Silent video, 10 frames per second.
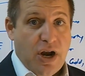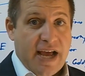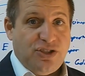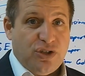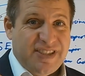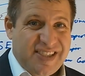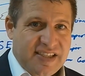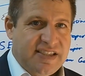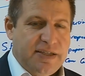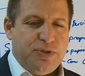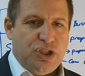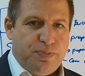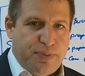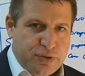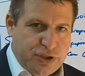it's got systems, it's
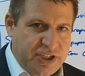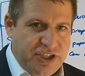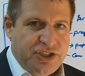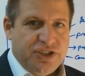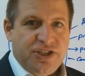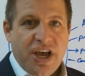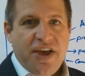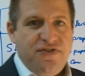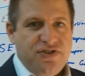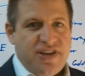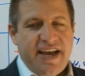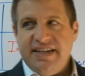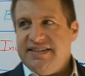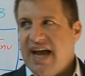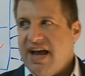procedures. If you take
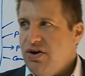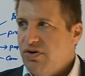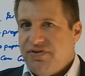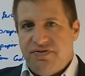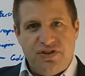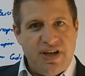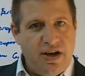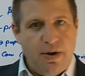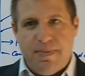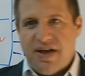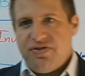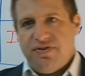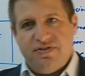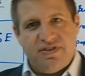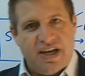a day off, if you take a month
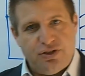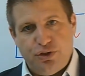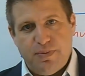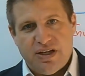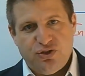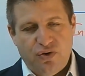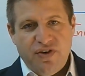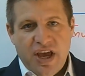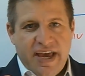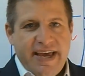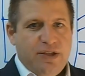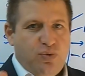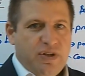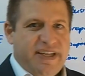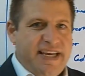off, if you take 2 months off, it
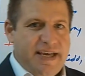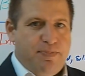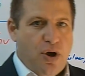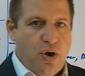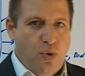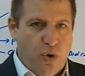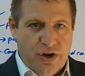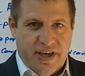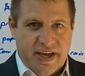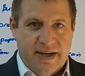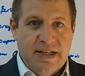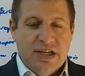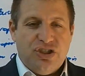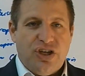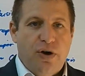will keep working.
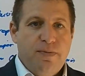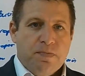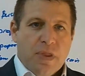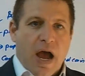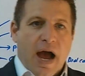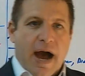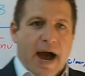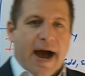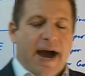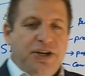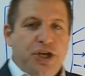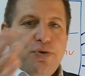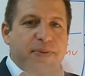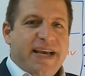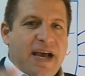So how do
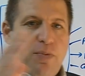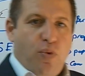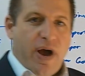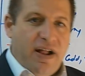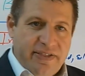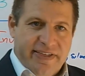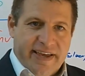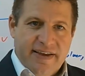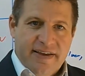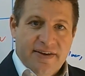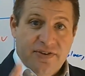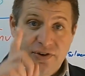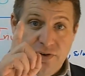you become wealthy? The